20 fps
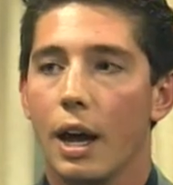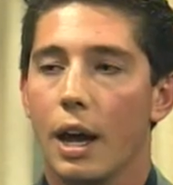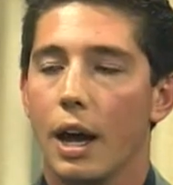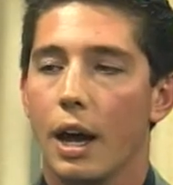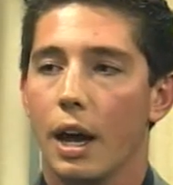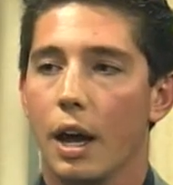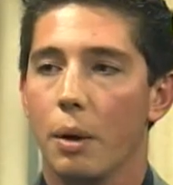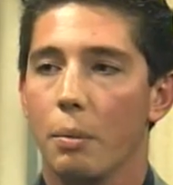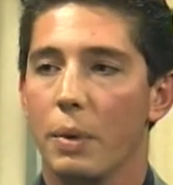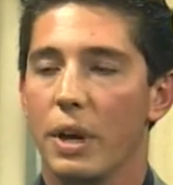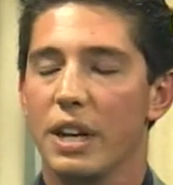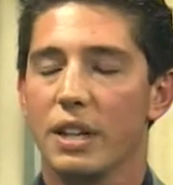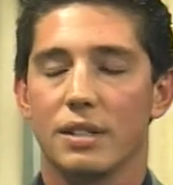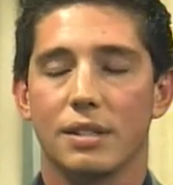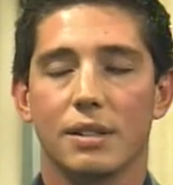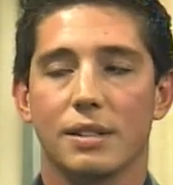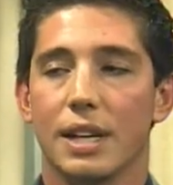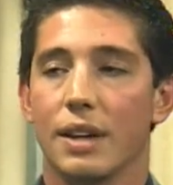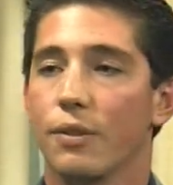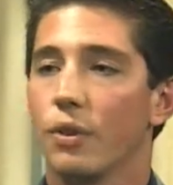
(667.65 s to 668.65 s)
Um, and it's
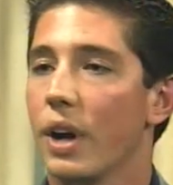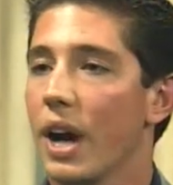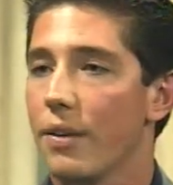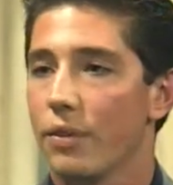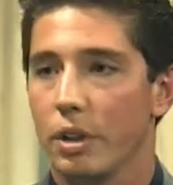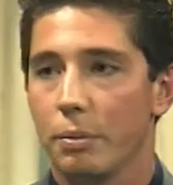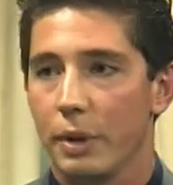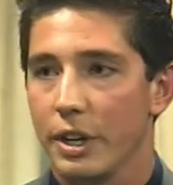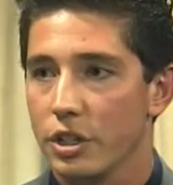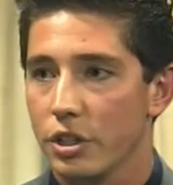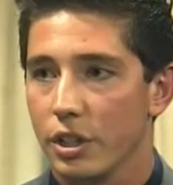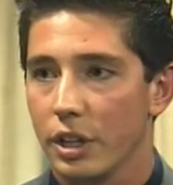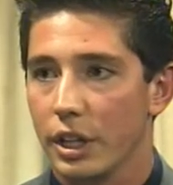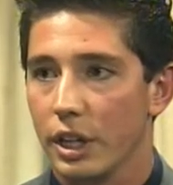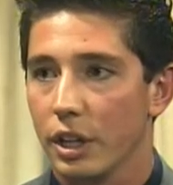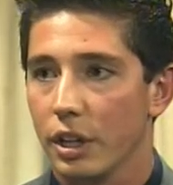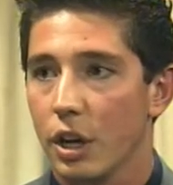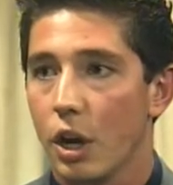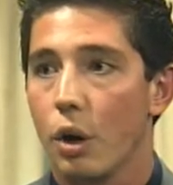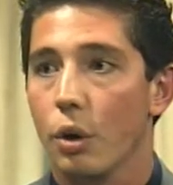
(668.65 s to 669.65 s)
the same for every major here.